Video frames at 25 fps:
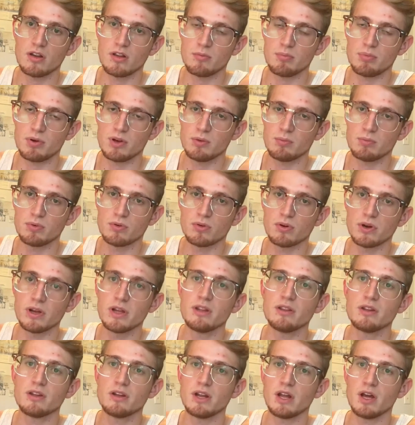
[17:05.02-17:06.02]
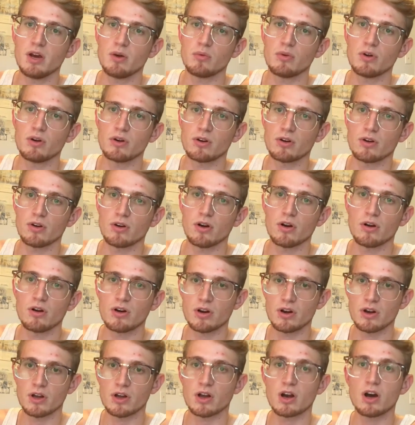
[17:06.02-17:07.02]
of the people in the network are all
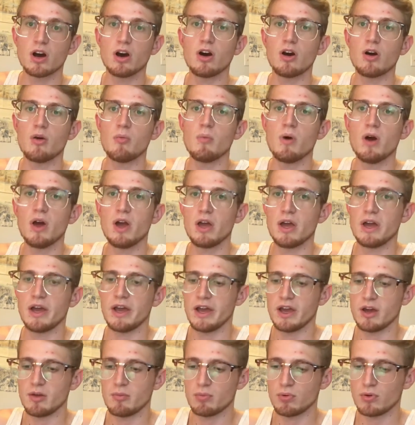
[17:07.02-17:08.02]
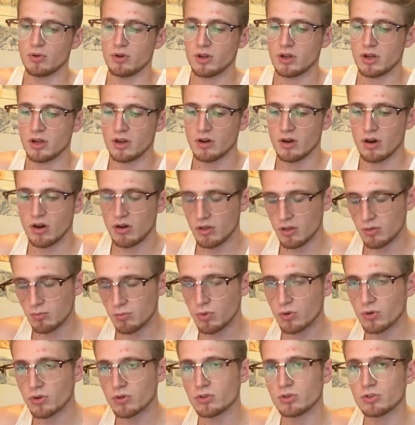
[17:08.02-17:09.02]
going to come and pretty, and all the
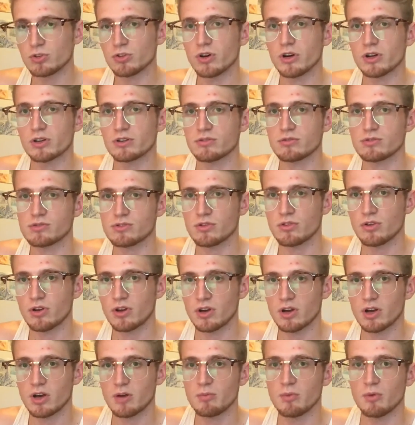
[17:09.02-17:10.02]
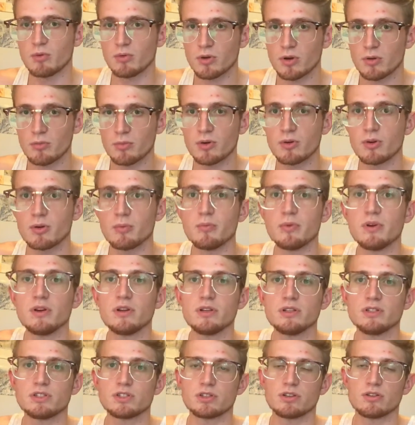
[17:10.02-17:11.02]
board of directors are going to come, and we're going to be able to meet
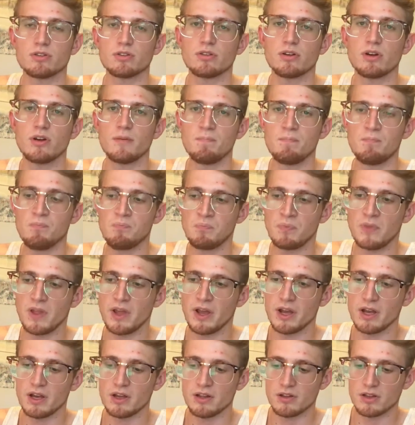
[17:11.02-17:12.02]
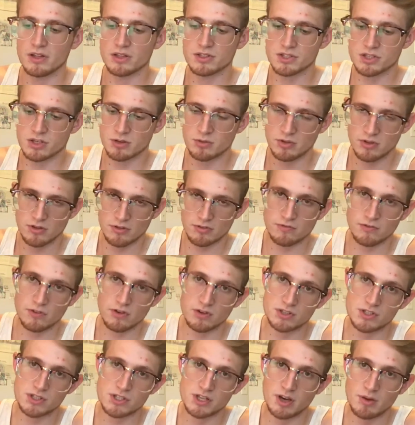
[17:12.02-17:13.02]
each other. And it's going to be the
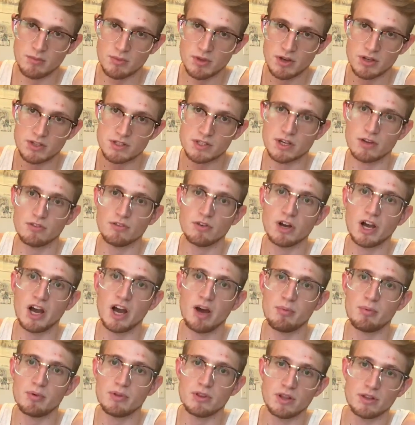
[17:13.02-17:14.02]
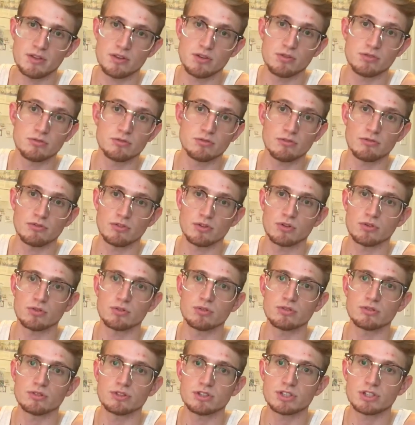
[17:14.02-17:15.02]
first time that it's ever happened at the New River
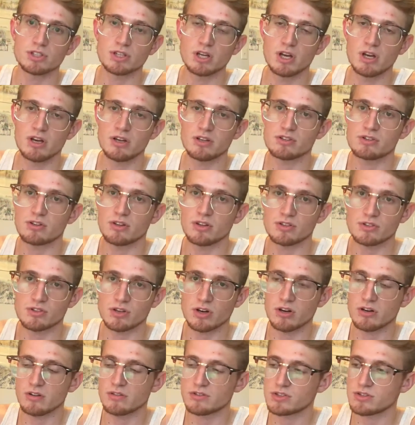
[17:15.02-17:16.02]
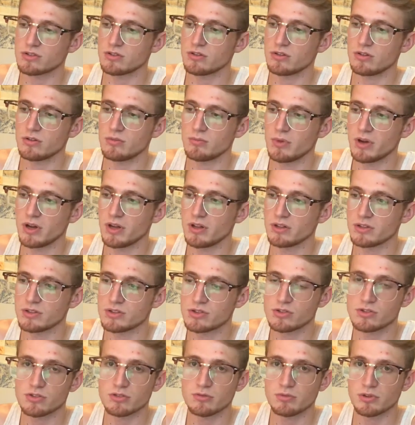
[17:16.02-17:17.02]
Gorge. So that's awesome, and it's
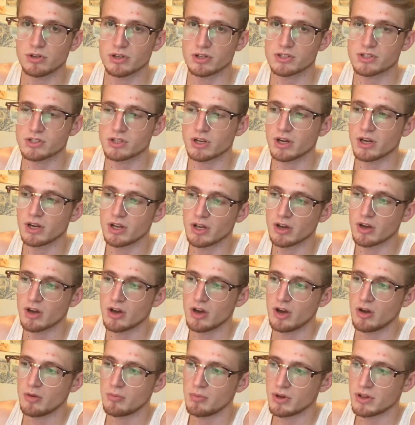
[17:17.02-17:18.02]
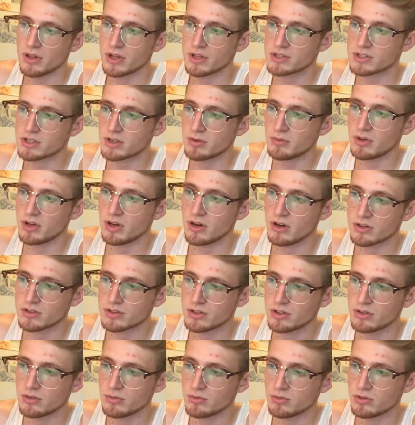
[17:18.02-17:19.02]
super exciting. But that's going to be
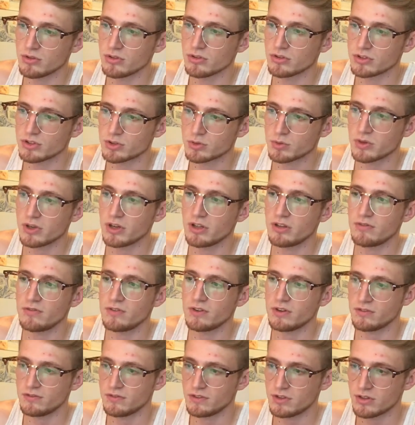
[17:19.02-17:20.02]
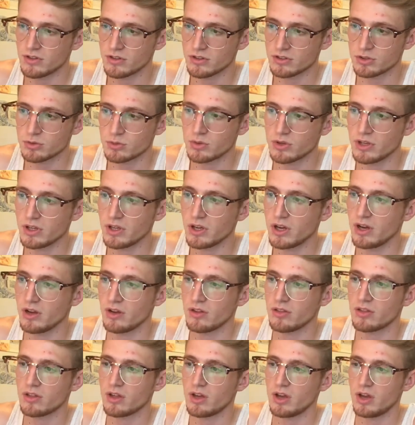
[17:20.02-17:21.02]
October 25th to the
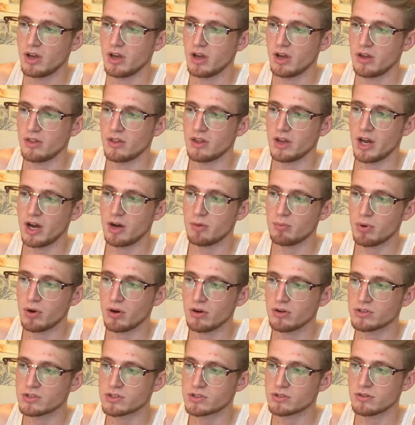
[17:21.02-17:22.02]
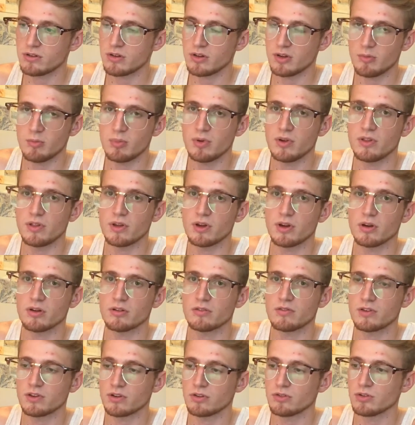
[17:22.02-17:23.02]
28th, and then I'll personally be there
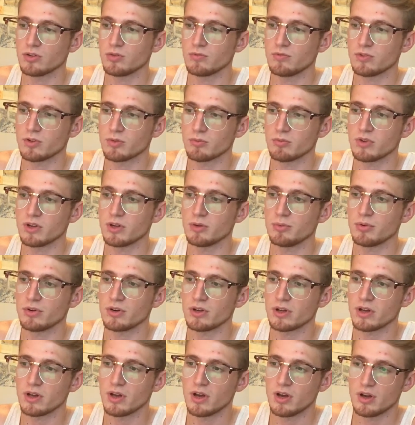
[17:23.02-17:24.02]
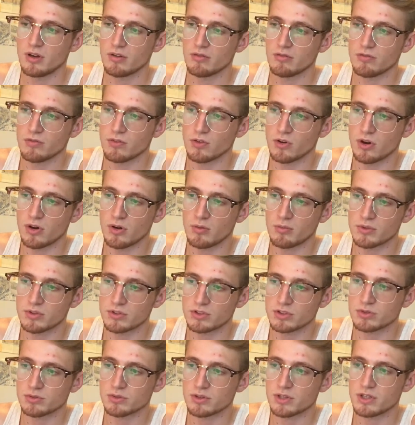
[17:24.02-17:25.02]
with a group from Liberty from the
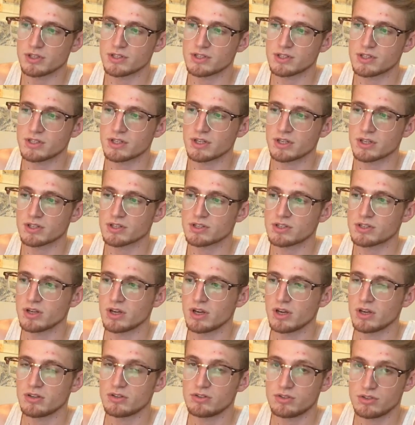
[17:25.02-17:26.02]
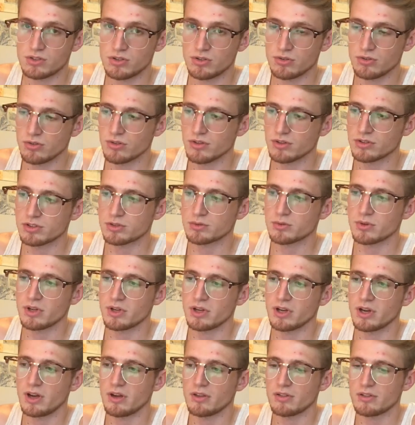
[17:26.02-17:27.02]
26th to the
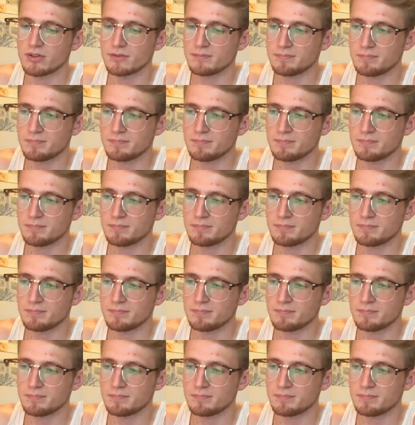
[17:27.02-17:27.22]
28th.